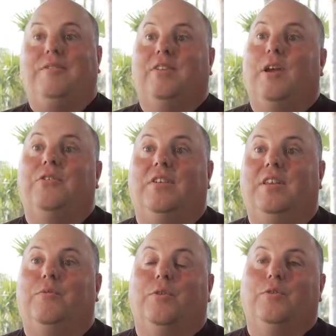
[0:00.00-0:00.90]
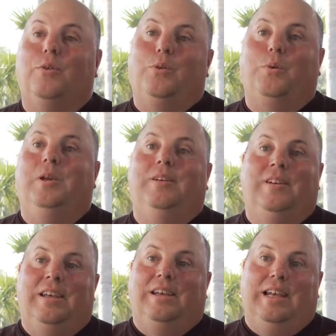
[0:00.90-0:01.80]
It's the difference
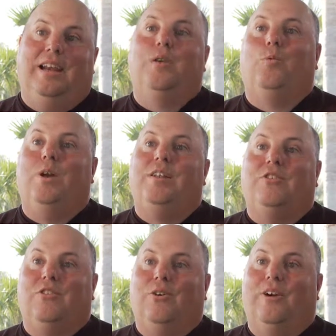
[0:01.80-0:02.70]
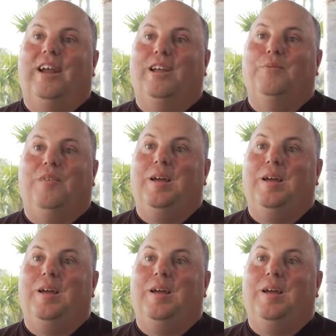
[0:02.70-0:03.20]
between getting rich or getting